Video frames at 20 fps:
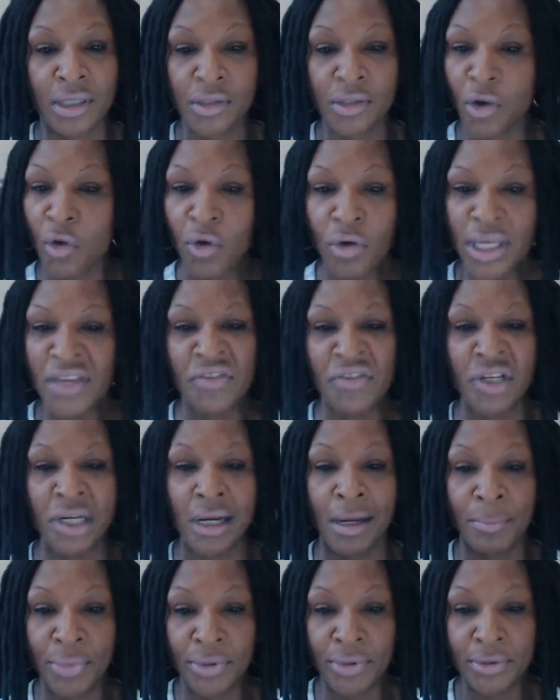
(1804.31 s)
Don't give it
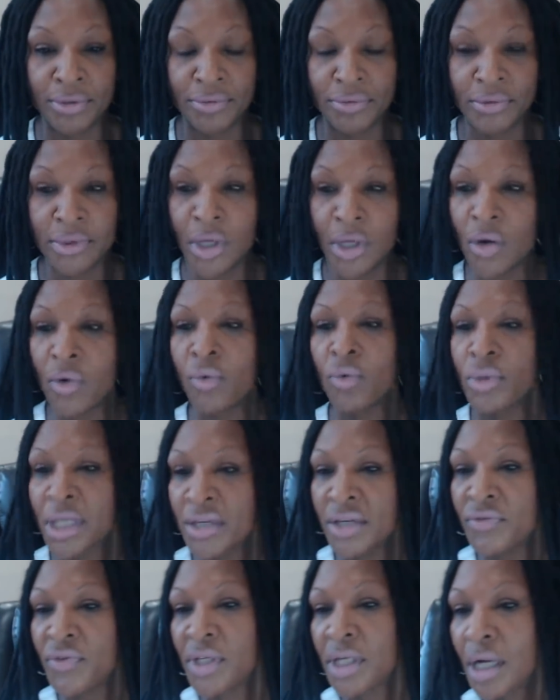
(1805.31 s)
up. Don't
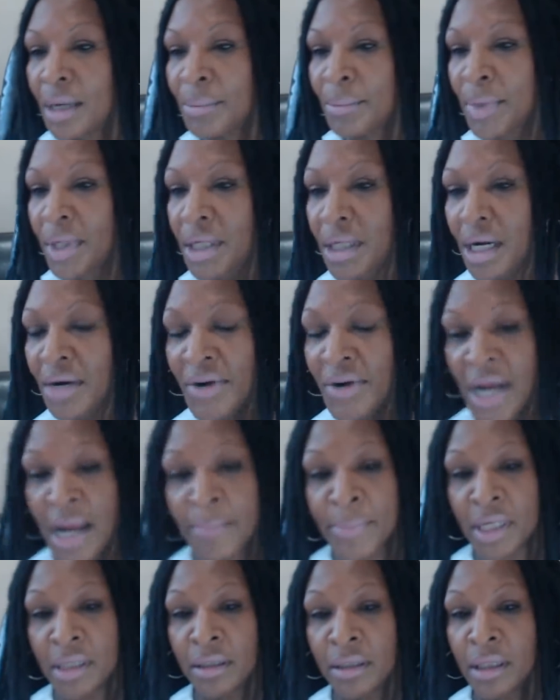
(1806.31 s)
give it up. All right,
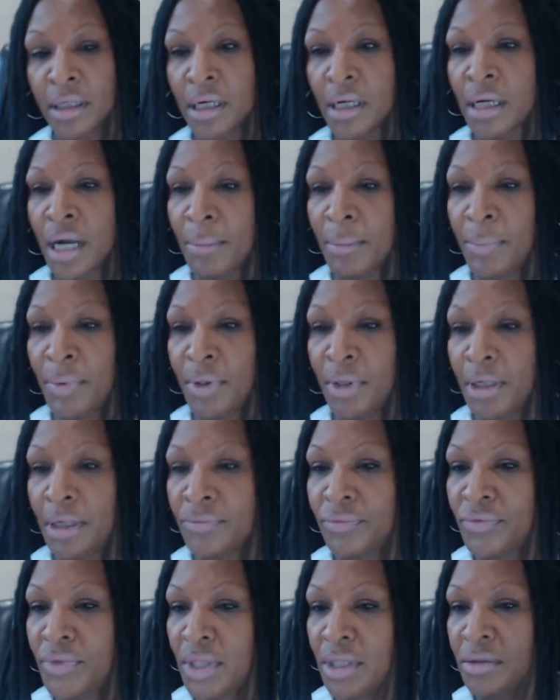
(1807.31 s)
I'm gonna look a couple
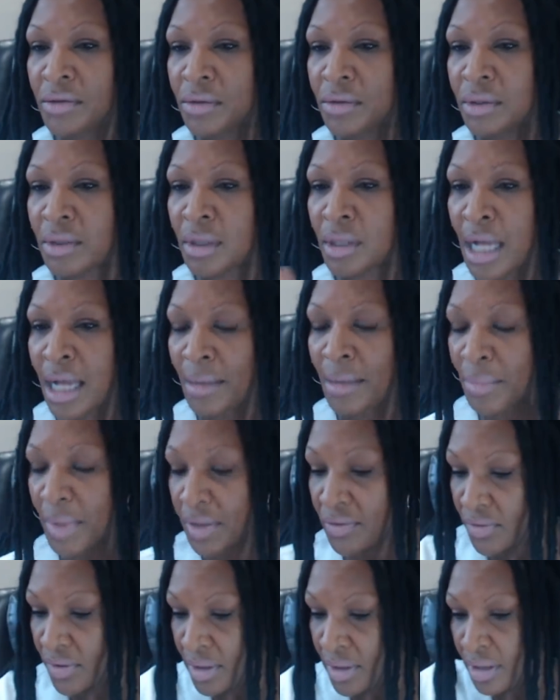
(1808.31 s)
of these
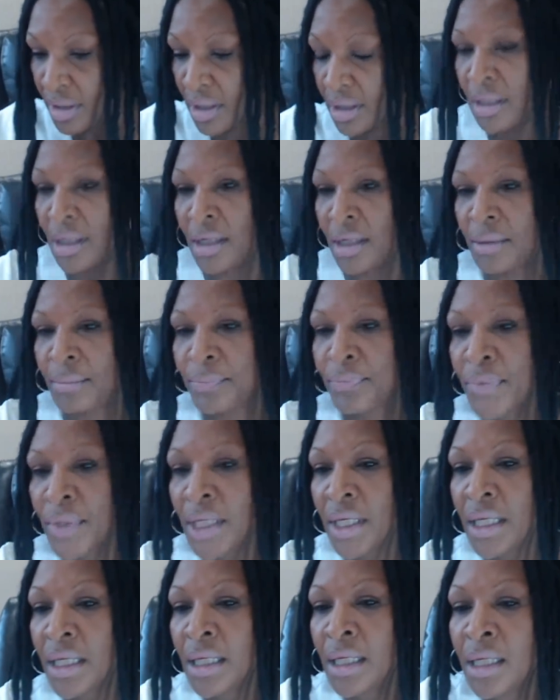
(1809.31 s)
comments and then
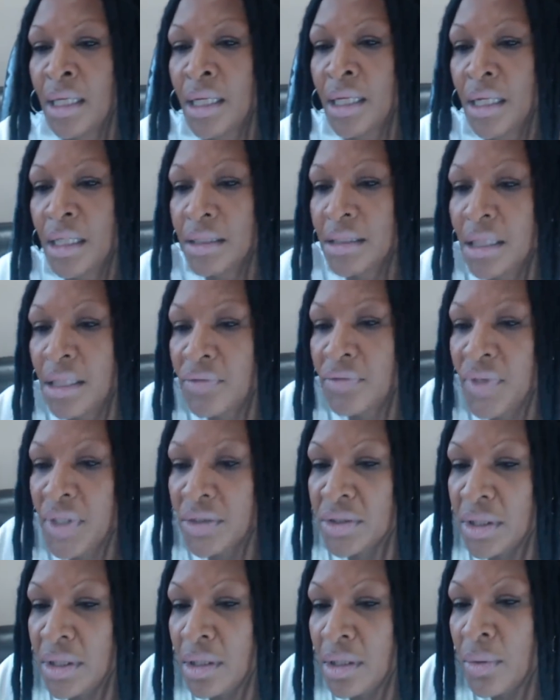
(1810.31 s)
see if
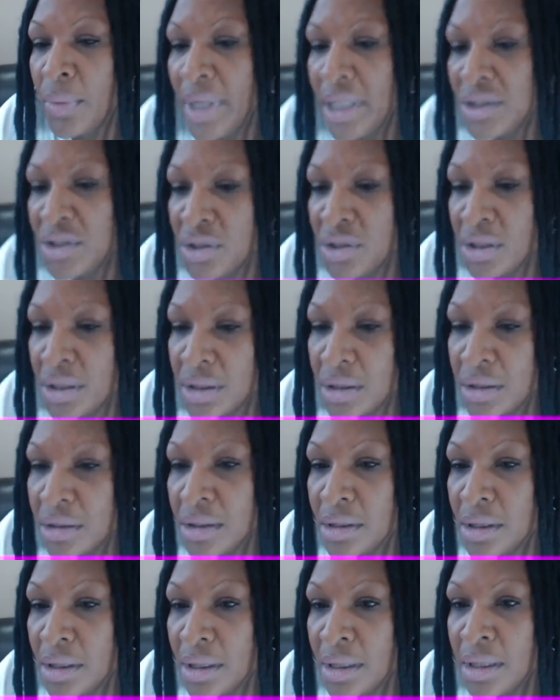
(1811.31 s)
there's any
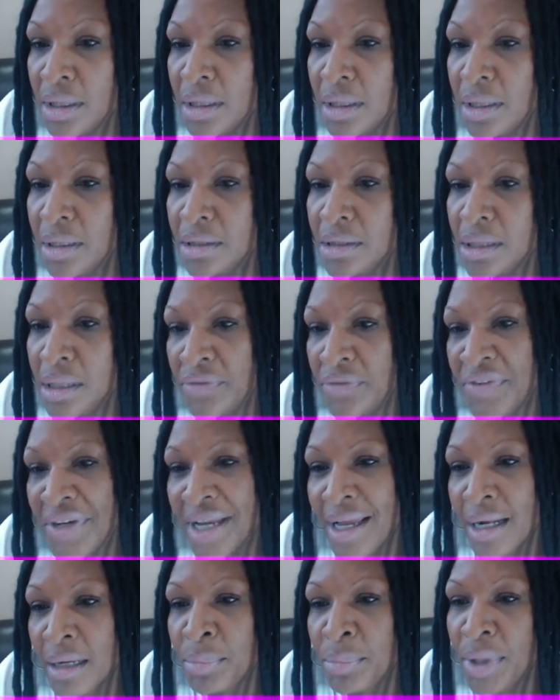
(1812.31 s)
questions and see if I
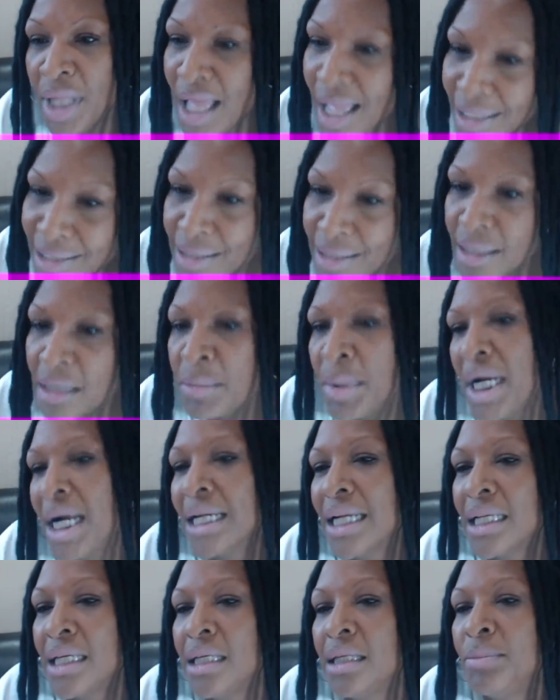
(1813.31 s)
gotta block
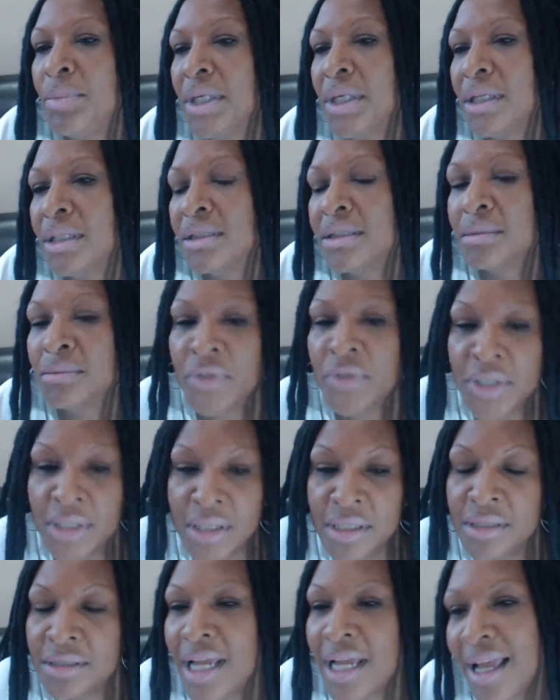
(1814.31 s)
anybody because I'm
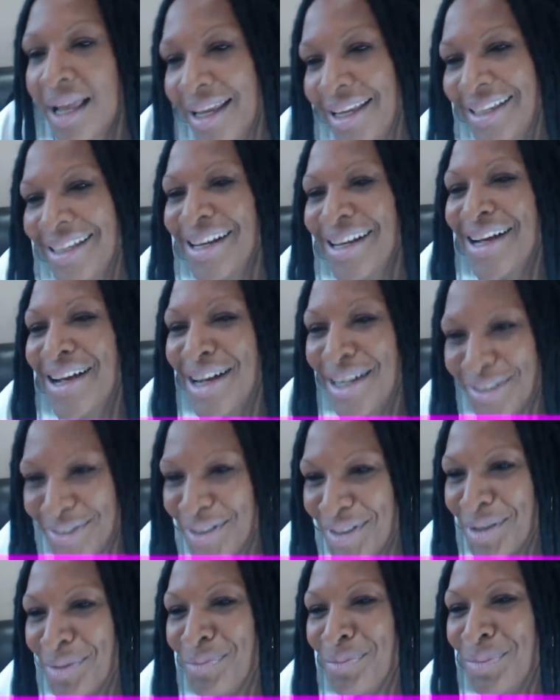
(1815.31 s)
really tired
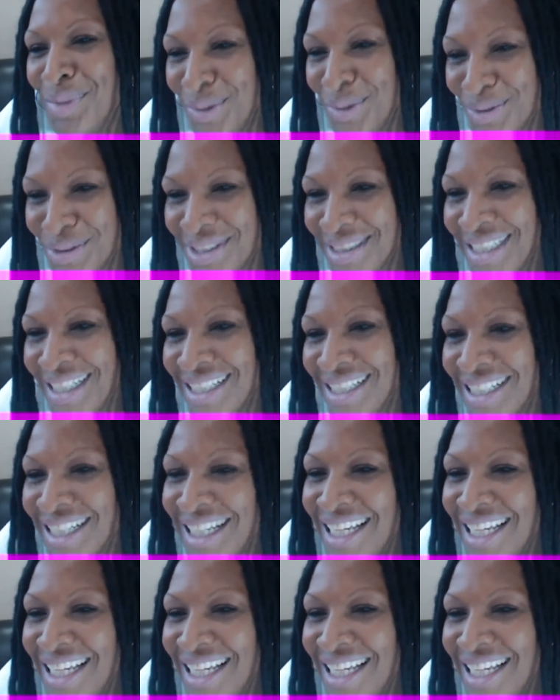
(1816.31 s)
of the bullshit.